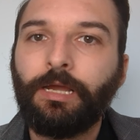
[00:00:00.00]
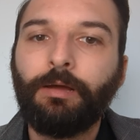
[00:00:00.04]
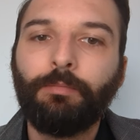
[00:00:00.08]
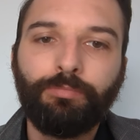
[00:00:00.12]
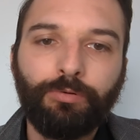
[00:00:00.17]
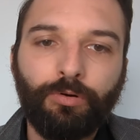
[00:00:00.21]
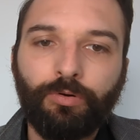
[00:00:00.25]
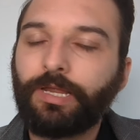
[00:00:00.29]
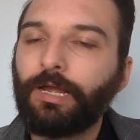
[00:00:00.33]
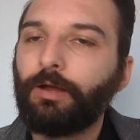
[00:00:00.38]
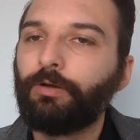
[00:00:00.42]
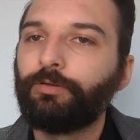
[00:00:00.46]

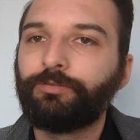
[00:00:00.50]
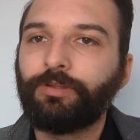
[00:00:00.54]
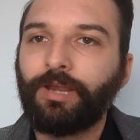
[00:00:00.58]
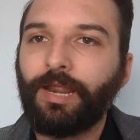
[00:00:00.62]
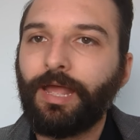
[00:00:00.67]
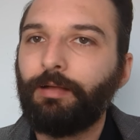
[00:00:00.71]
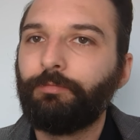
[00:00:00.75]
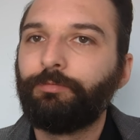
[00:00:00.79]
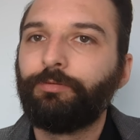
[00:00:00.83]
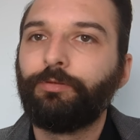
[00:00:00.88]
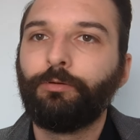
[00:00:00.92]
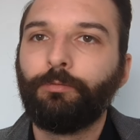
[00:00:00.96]
Buakaw was an
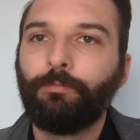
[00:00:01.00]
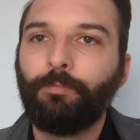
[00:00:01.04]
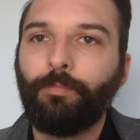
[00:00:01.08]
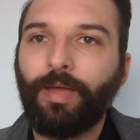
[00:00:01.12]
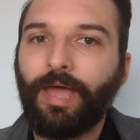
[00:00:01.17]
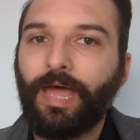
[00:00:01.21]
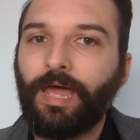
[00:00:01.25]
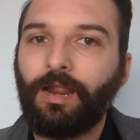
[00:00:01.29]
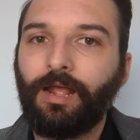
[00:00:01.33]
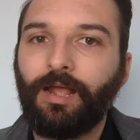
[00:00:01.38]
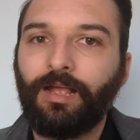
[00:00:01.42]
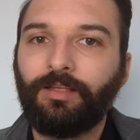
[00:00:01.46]
absolute
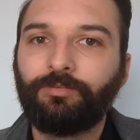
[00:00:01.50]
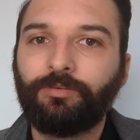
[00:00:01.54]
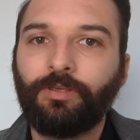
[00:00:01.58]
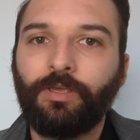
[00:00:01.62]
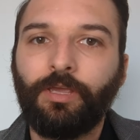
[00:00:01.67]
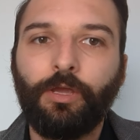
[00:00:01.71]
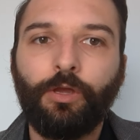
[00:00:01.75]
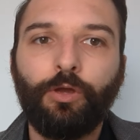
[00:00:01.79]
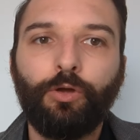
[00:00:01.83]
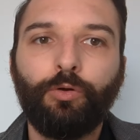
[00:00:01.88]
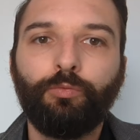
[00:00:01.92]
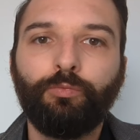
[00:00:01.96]
badass
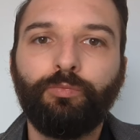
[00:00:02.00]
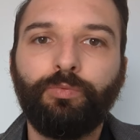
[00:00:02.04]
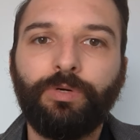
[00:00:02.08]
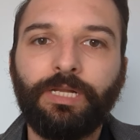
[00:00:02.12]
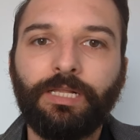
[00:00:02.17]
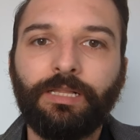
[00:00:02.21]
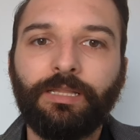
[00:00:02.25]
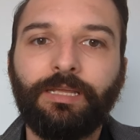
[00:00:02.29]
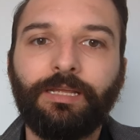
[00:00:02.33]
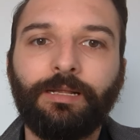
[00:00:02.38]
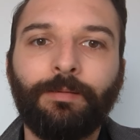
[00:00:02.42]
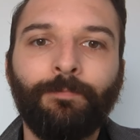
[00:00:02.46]
who
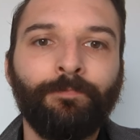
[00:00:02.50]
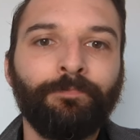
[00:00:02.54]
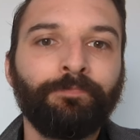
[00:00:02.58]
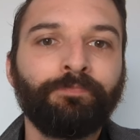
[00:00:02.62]
really,